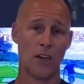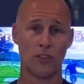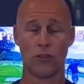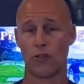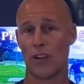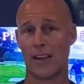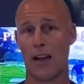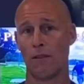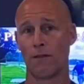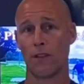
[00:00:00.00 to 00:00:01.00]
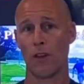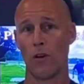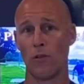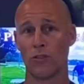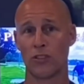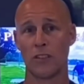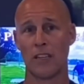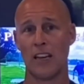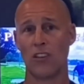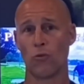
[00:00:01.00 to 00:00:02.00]
So check out for those
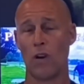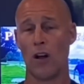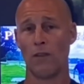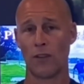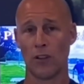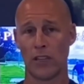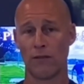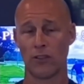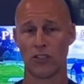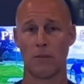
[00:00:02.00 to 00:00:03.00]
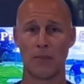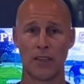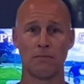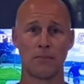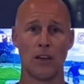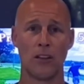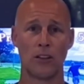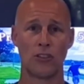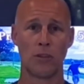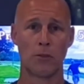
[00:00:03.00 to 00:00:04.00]
as well if you're looking for something a
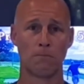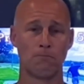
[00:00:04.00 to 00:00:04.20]
little cheaper.